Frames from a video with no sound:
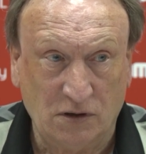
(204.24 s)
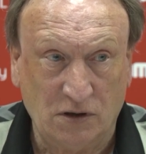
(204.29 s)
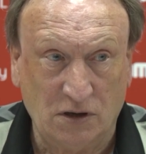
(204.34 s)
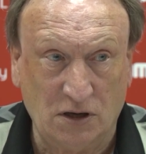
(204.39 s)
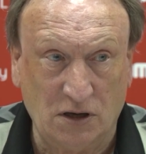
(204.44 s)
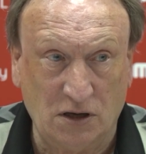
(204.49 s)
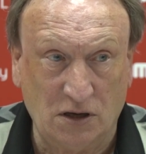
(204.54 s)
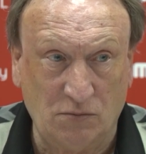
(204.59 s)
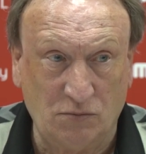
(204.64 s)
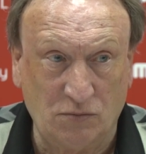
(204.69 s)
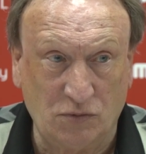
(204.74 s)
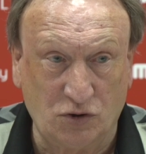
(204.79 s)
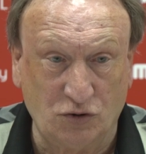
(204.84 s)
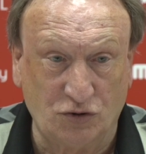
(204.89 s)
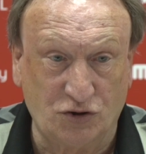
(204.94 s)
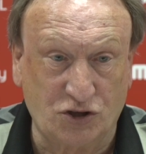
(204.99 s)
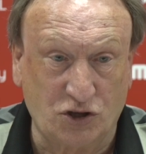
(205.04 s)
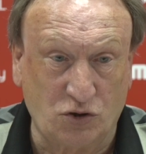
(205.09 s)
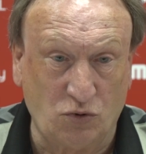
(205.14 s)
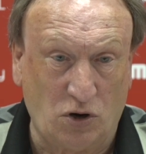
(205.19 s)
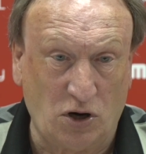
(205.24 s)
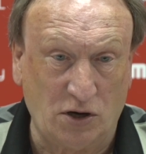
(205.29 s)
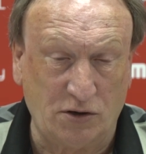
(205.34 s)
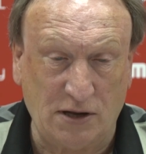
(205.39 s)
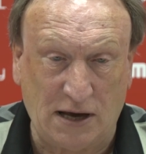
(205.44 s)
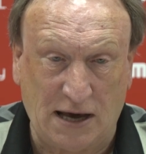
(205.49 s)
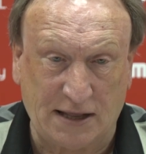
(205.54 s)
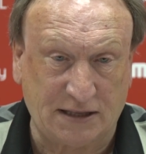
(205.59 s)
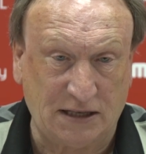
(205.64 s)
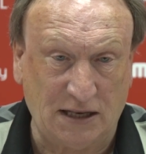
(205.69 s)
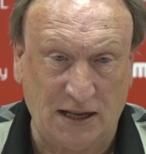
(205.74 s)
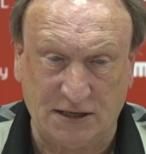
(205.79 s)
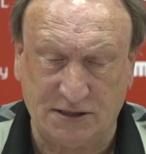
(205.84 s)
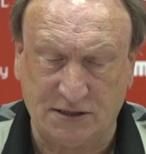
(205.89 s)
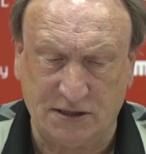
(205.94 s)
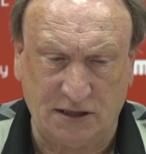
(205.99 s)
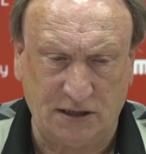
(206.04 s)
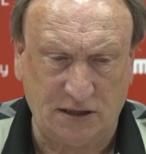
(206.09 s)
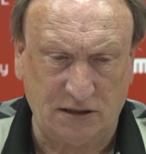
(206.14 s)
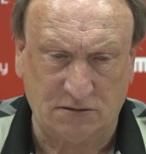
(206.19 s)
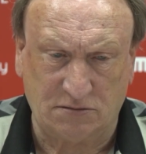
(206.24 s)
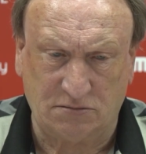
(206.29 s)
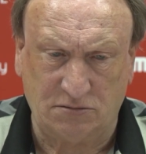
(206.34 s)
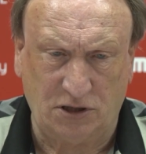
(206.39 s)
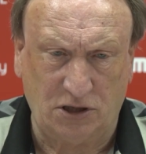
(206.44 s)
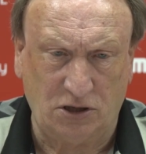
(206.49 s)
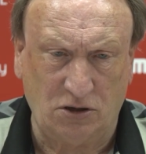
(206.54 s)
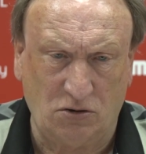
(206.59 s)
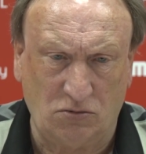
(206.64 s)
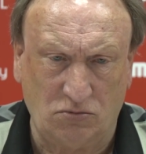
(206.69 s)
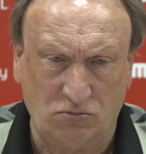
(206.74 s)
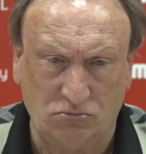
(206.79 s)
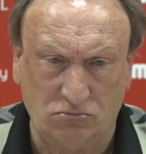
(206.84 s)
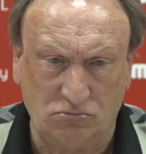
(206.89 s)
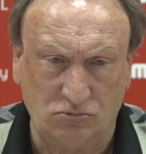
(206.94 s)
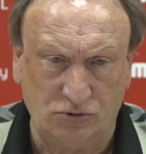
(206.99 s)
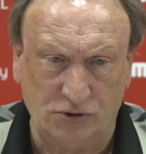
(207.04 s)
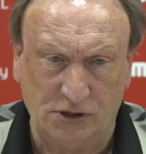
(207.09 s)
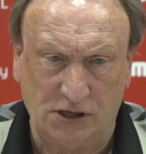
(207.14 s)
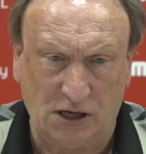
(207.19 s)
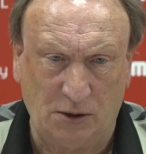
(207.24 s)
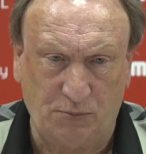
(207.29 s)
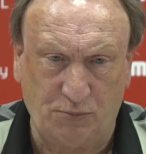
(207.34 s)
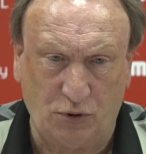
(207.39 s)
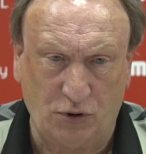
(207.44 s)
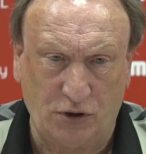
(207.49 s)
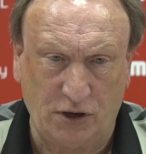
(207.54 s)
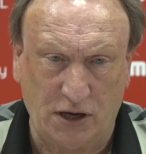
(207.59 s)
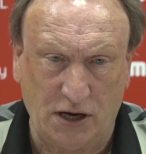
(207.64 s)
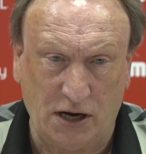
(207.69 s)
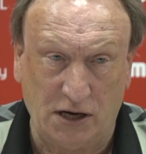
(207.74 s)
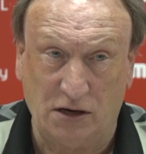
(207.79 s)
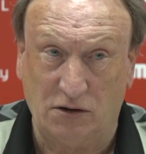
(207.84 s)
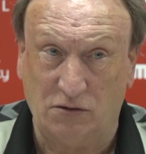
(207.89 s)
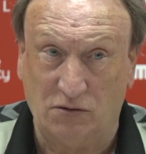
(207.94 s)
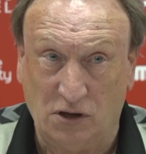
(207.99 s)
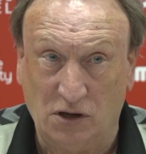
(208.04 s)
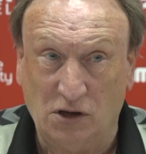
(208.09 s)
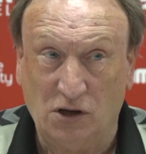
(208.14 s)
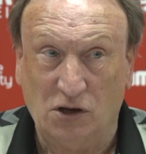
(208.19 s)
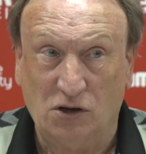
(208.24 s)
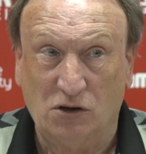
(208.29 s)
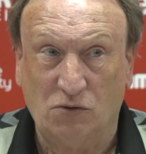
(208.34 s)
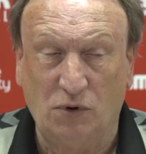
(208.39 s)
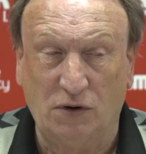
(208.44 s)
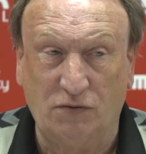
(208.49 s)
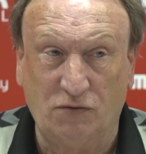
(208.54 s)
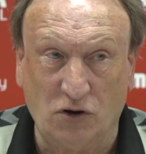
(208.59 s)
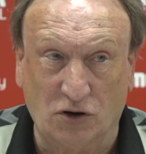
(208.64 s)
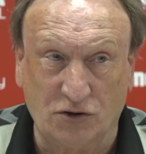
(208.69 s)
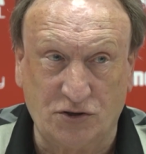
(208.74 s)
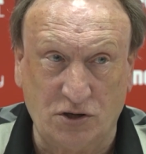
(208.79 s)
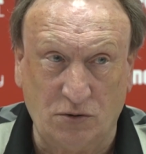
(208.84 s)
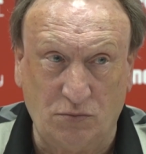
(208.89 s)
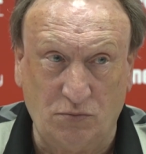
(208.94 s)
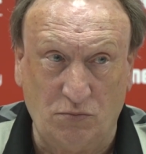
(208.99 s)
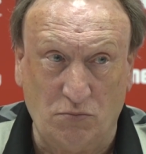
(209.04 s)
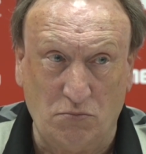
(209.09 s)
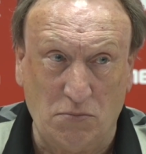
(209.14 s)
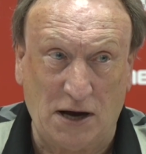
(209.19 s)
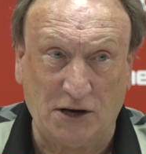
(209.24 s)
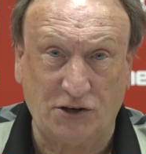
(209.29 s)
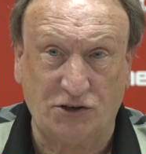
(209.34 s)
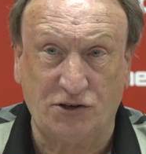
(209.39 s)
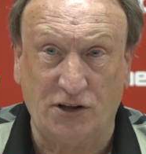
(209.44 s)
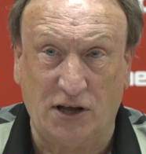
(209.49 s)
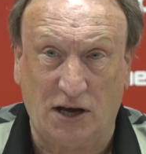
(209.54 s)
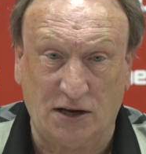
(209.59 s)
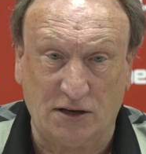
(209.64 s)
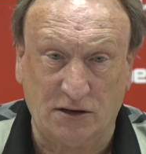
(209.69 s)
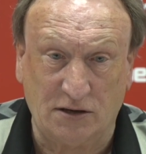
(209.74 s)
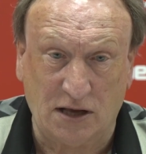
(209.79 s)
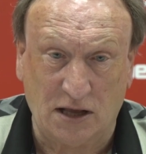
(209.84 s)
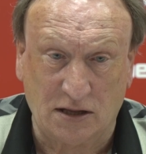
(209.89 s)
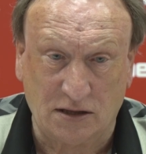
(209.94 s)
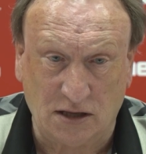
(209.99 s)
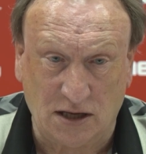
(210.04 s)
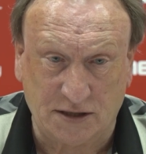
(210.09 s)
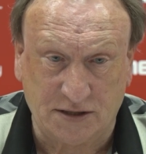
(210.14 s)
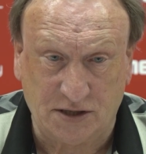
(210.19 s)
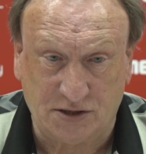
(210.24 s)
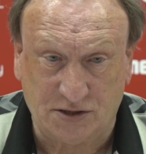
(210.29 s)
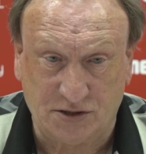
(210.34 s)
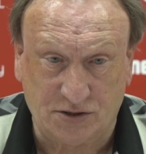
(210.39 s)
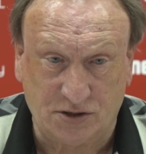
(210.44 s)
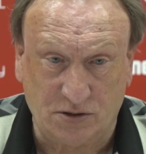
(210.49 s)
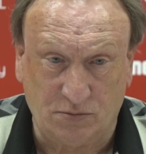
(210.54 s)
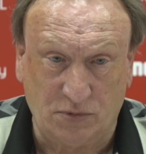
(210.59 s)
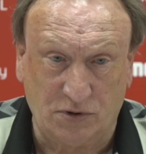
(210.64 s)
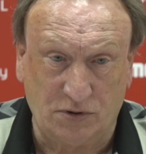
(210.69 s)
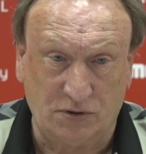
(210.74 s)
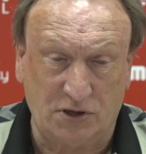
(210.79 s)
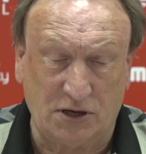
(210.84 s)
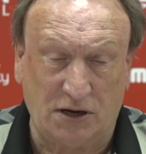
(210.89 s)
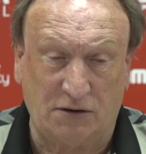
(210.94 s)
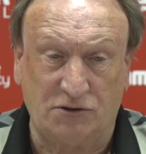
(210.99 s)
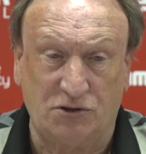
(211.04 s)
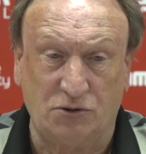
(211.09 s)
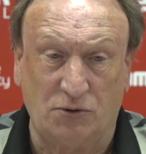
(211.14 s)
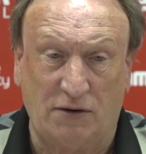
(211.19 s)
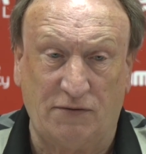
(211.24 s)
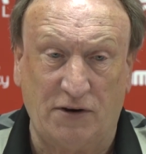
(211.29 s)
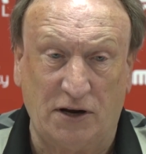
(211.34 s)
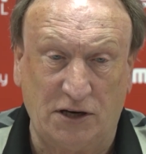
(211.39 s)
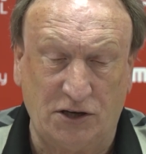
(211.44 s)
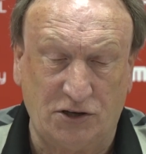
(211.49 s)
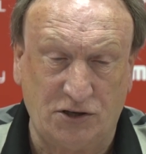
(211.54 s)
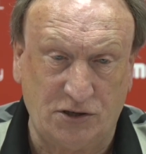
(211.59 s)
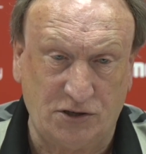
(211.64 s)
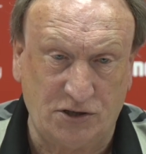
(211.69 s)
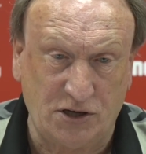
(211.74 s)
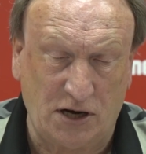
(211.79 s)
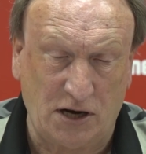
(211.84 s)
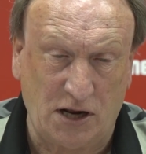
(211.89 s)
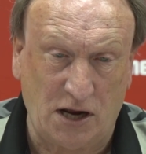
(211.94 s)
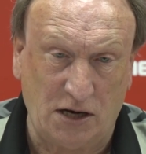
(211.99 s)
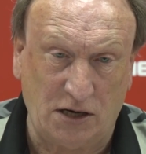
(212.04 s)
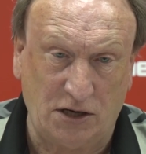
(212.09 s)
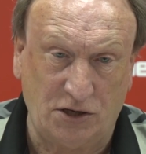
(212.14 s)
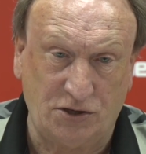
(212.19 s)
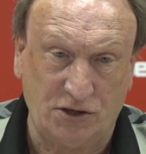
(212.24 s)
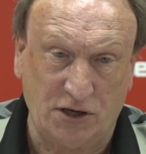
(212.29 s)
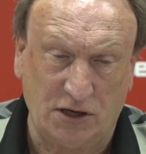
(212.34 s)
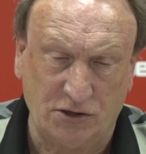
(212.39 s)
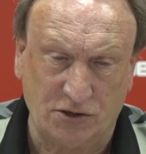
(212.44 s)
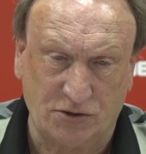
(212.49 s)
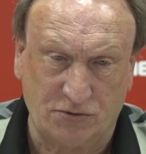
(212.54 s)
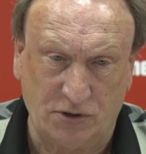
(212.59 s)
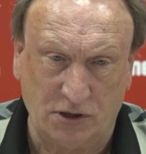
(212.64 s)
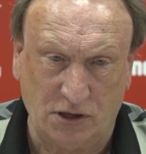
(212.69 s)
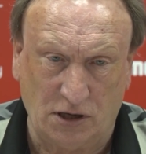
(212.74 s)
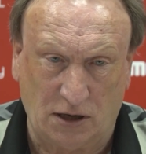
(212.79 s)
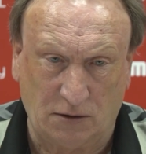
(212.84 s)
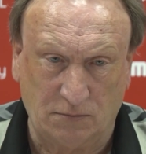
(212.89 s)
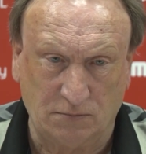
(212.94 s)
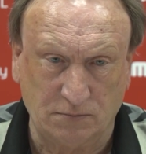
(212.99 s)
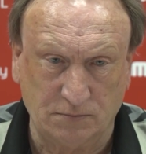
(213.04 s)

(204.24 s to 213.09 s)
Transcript: good squad, athletics, really put it in, and we've got to match that athleticism and to have any chance, really.